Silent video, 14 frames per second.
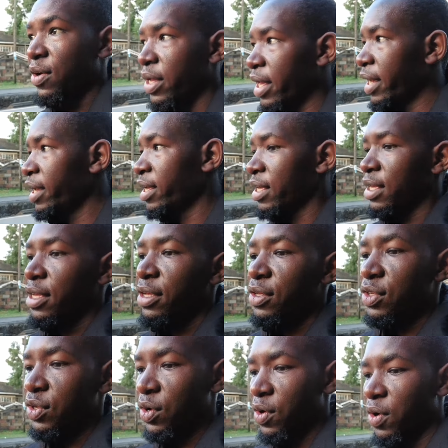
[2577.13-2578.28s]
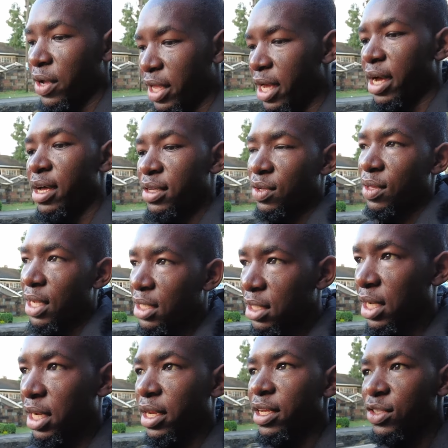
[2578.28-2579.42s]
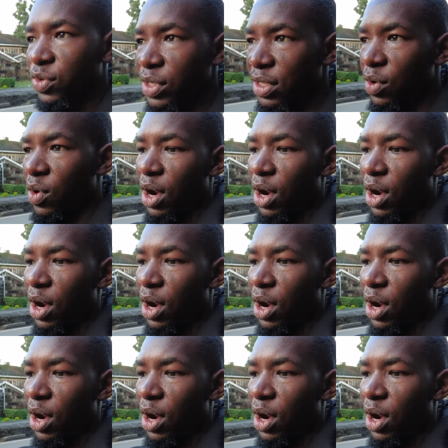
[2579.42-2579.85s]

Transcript: Okay? So yeah, so that at least we'll have